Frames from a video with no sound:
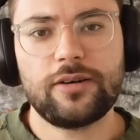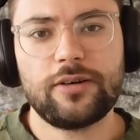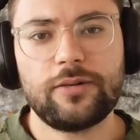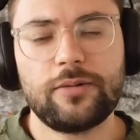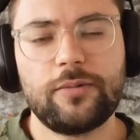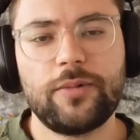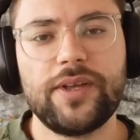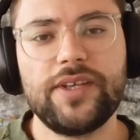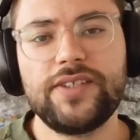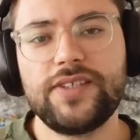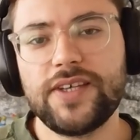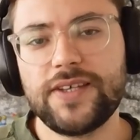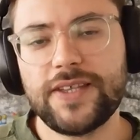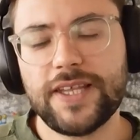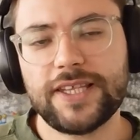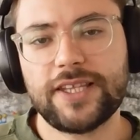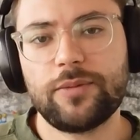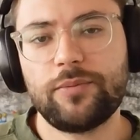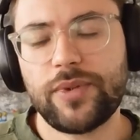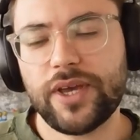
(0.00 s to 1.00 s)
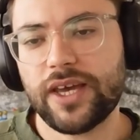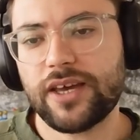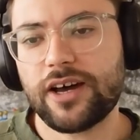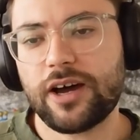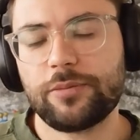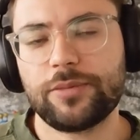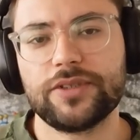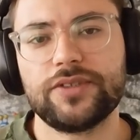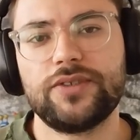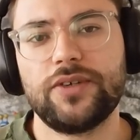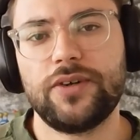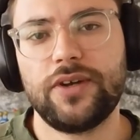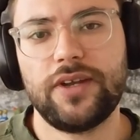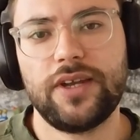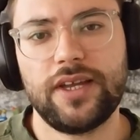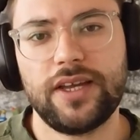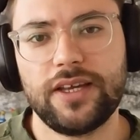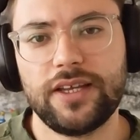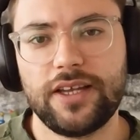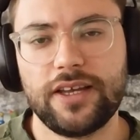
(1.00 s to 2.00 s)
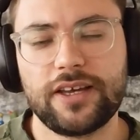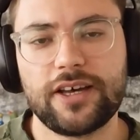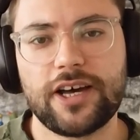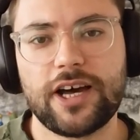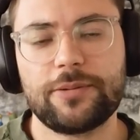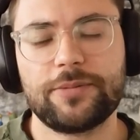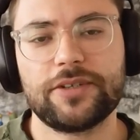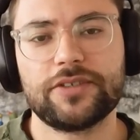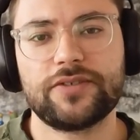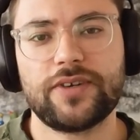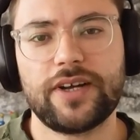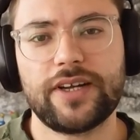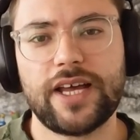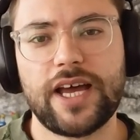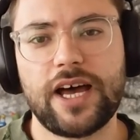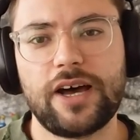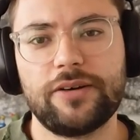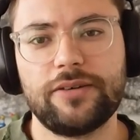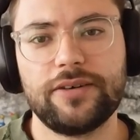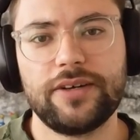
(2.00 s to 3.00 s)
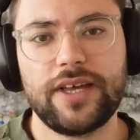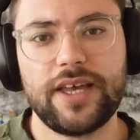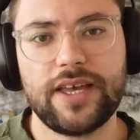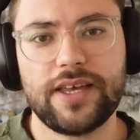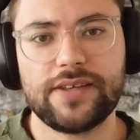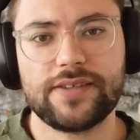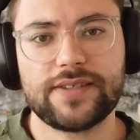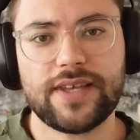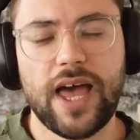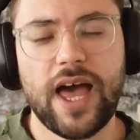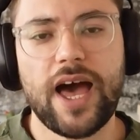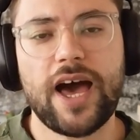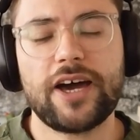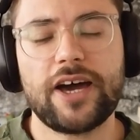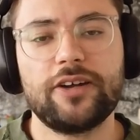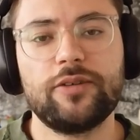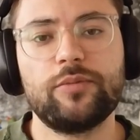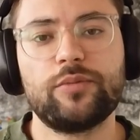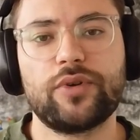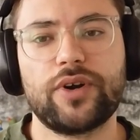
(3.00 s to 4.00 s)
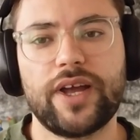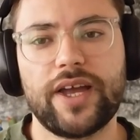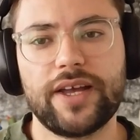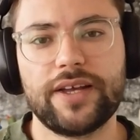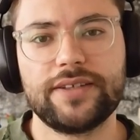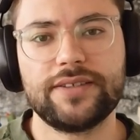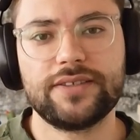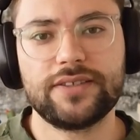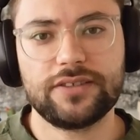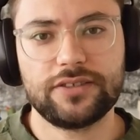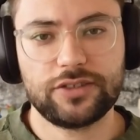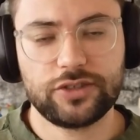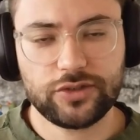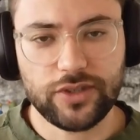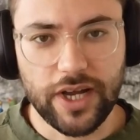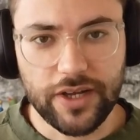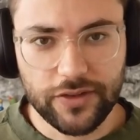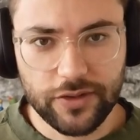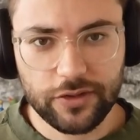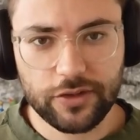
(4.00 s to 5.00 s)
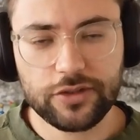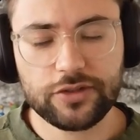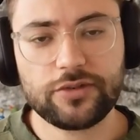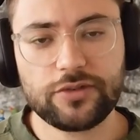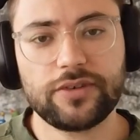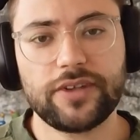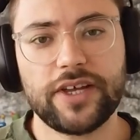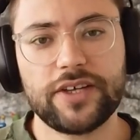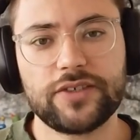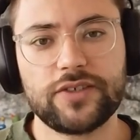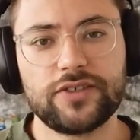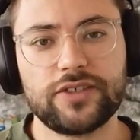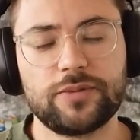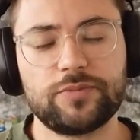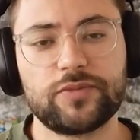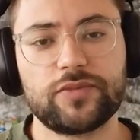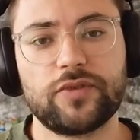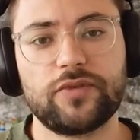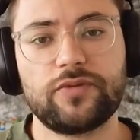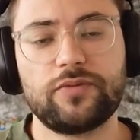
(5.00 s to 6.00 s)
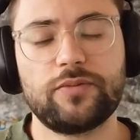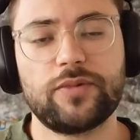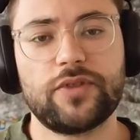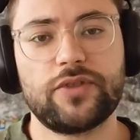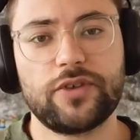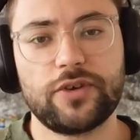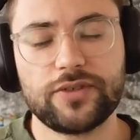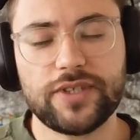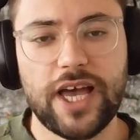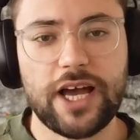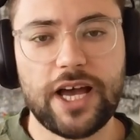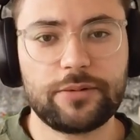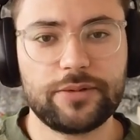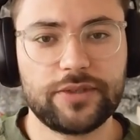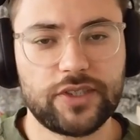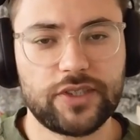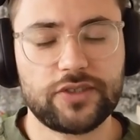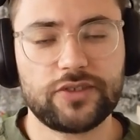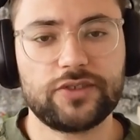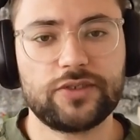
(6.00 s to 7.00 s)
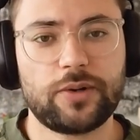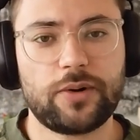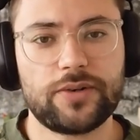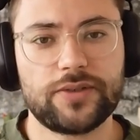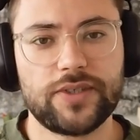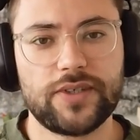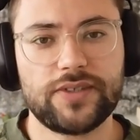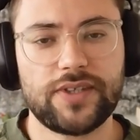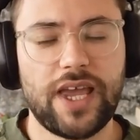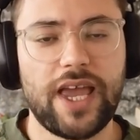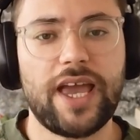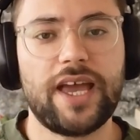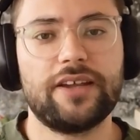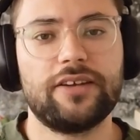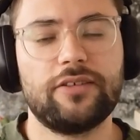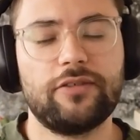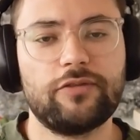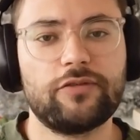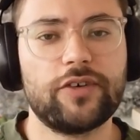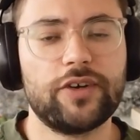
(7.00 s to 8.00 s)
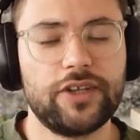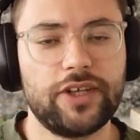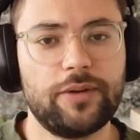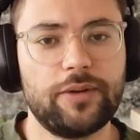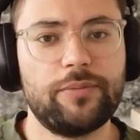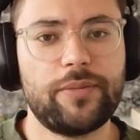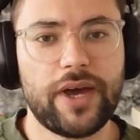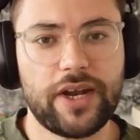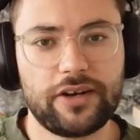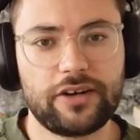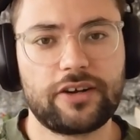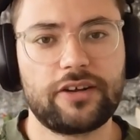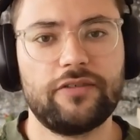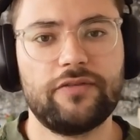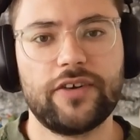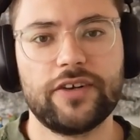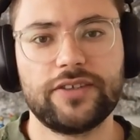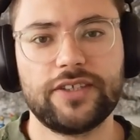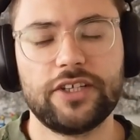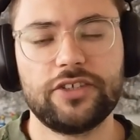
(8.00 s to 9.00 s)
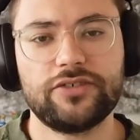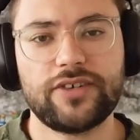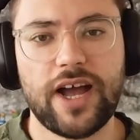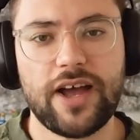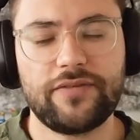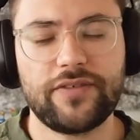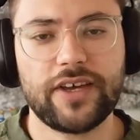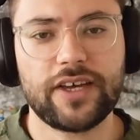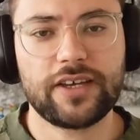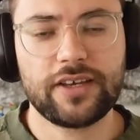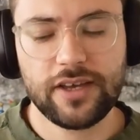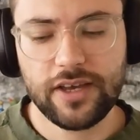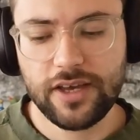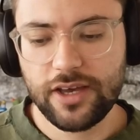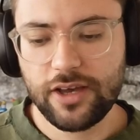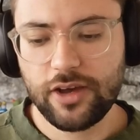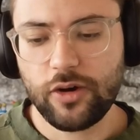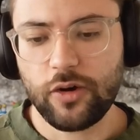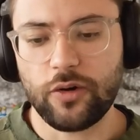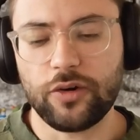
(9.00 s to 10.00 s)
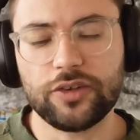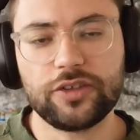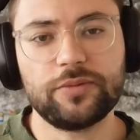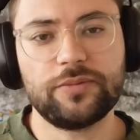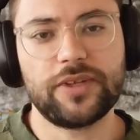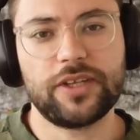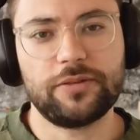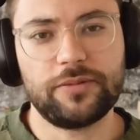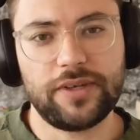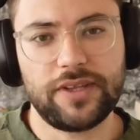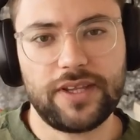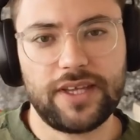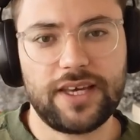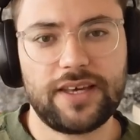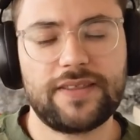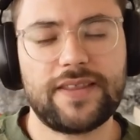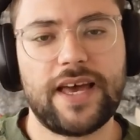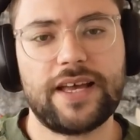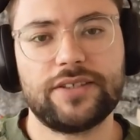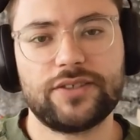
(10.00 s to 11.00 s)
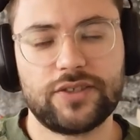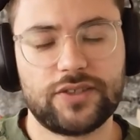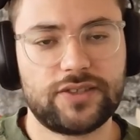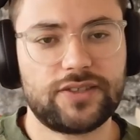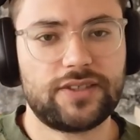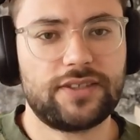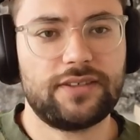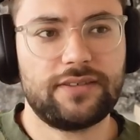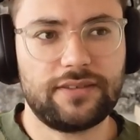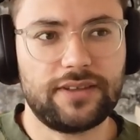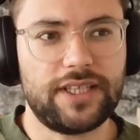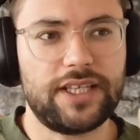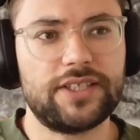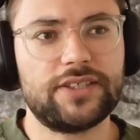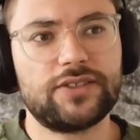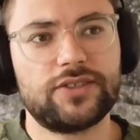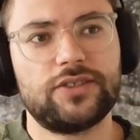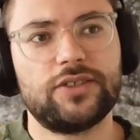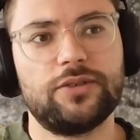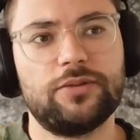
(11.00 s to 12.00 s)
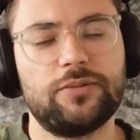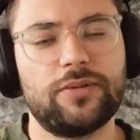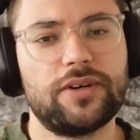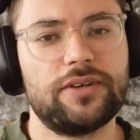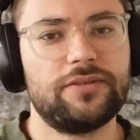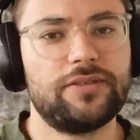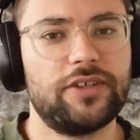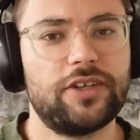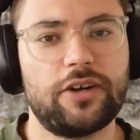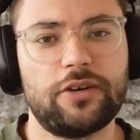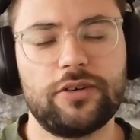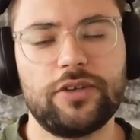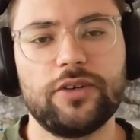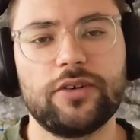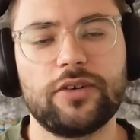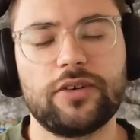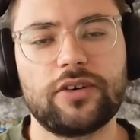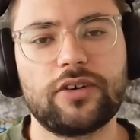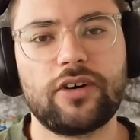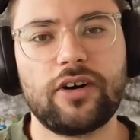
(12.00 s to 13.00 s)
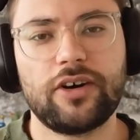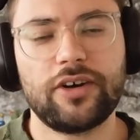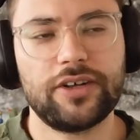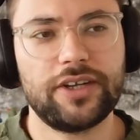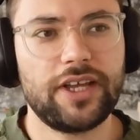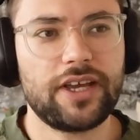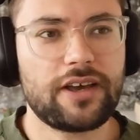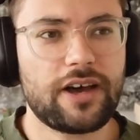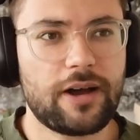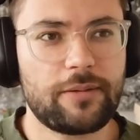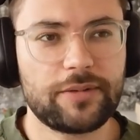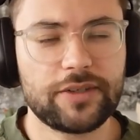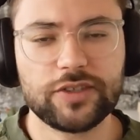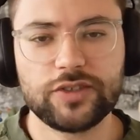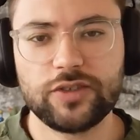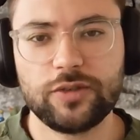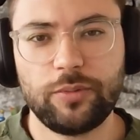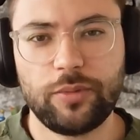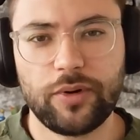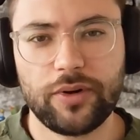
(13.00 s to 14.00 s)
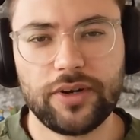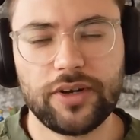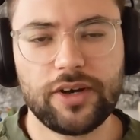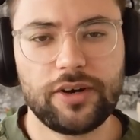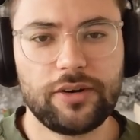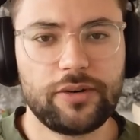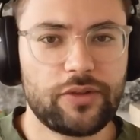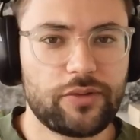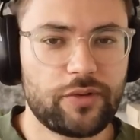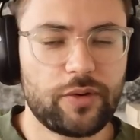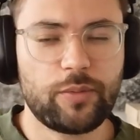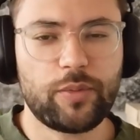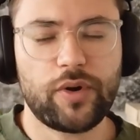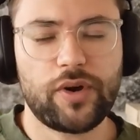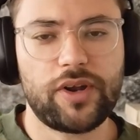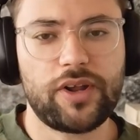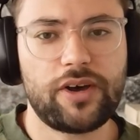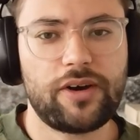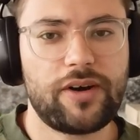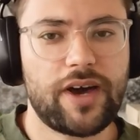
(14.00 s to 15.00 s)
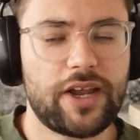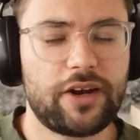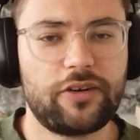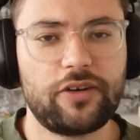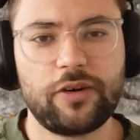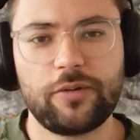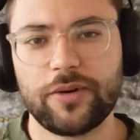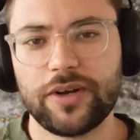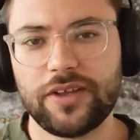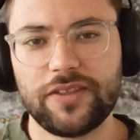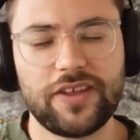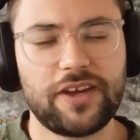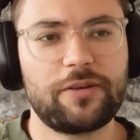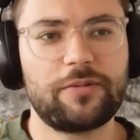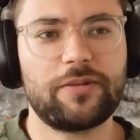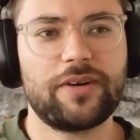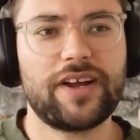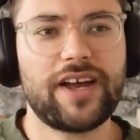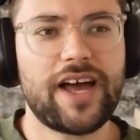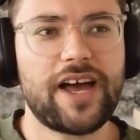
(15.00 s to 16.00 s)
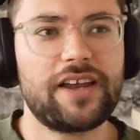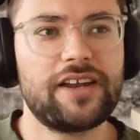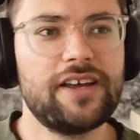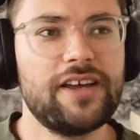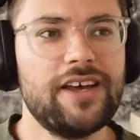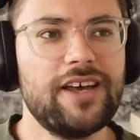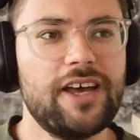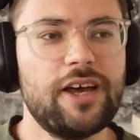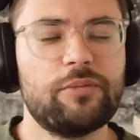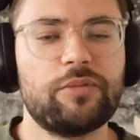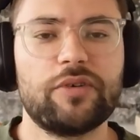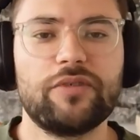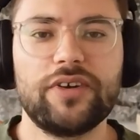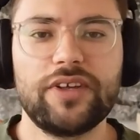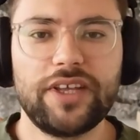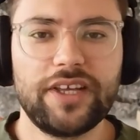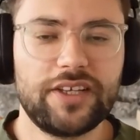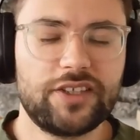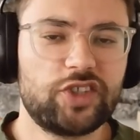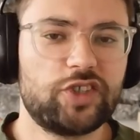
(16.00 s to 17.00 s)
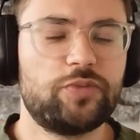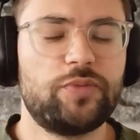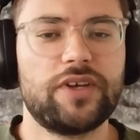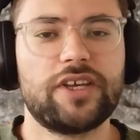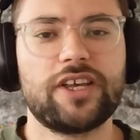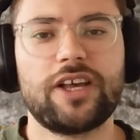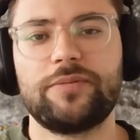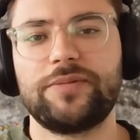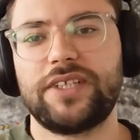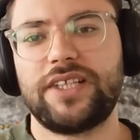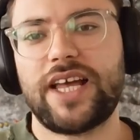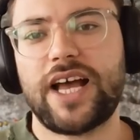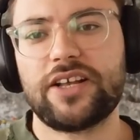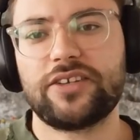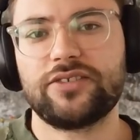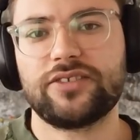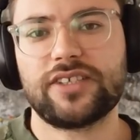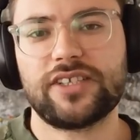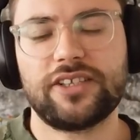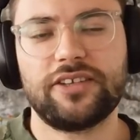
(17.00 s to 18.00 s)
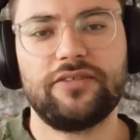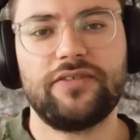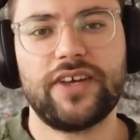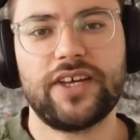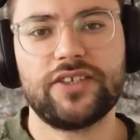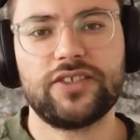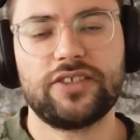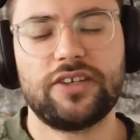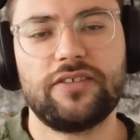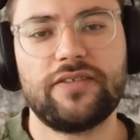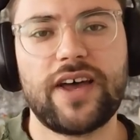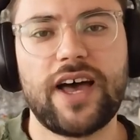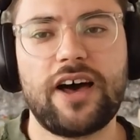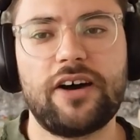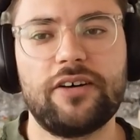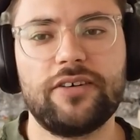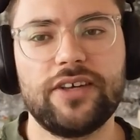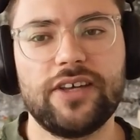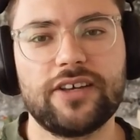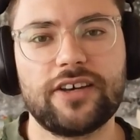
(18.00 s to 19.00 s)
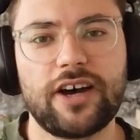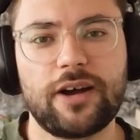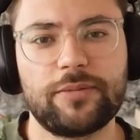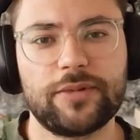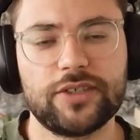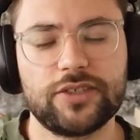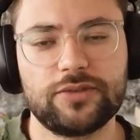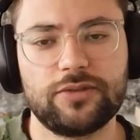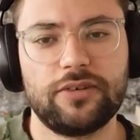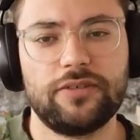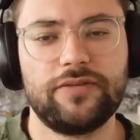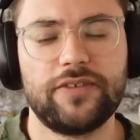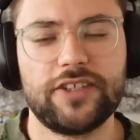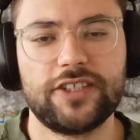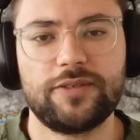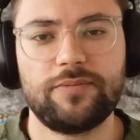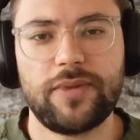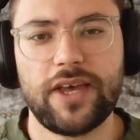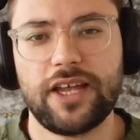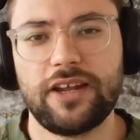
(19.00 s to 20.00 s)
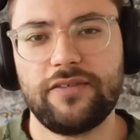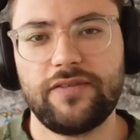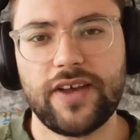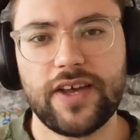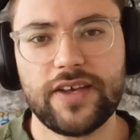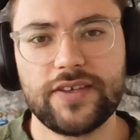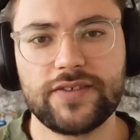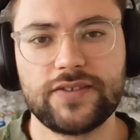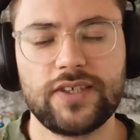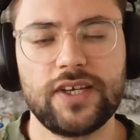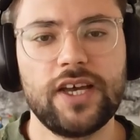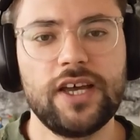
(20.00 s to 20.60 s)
We see that the big opportunity in e-commerce right now is how do brands strengthen those relationships with those acquisition sources and really better convert that traffic. Ultimately, we think that just leads to what, you can call it e-commerce 2.0, 3.0, I don't know where you think we're at, but really it just becomes a natural elevation of how e-commerce storefronts manifest